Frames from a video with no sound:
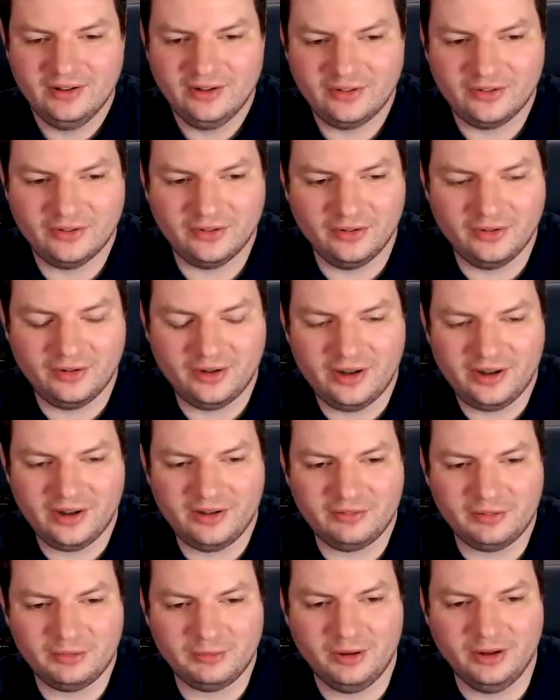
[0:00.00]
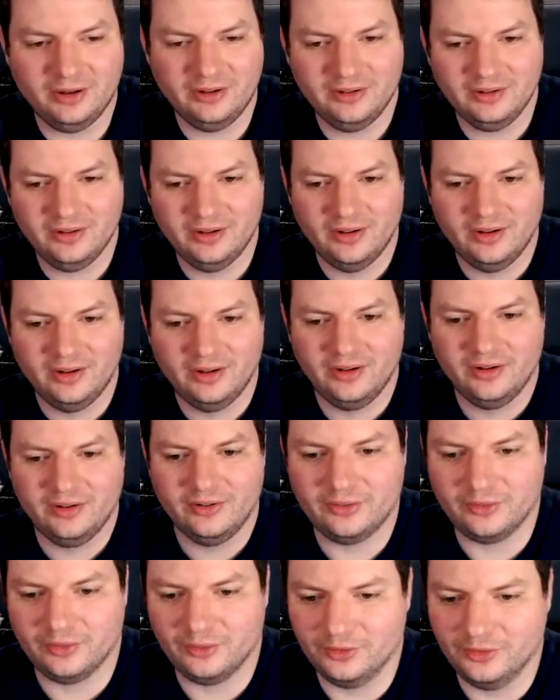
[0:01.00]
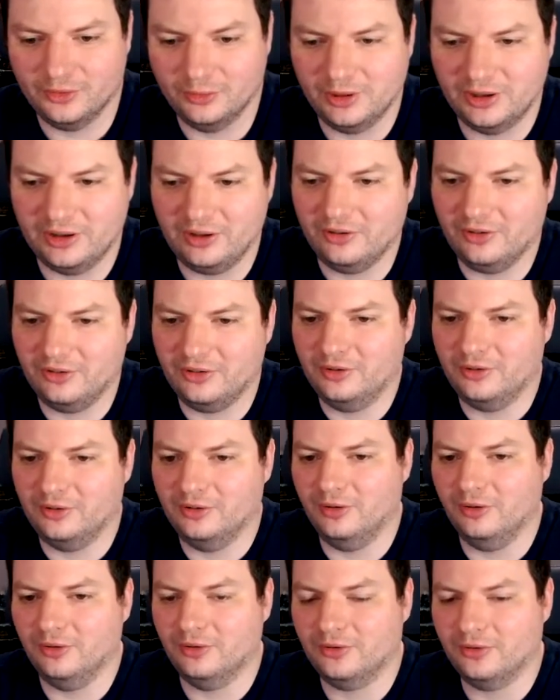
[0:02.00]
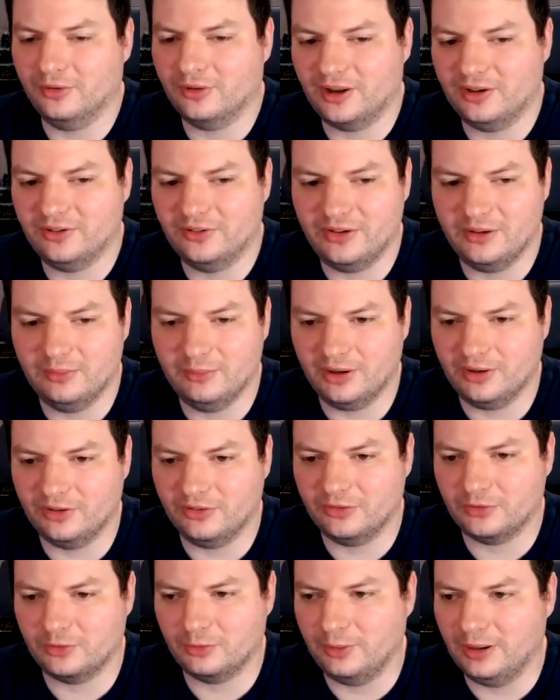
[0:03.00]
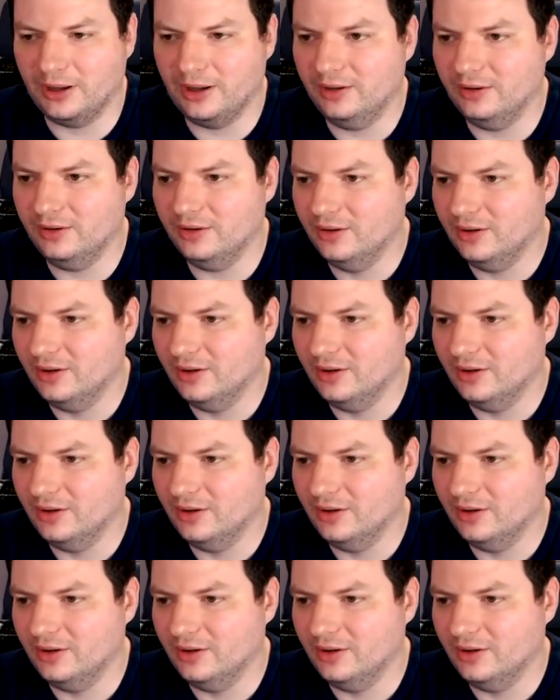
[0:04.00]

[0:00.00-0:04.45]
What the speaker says: So hi everyone. So normally you also can see my screen.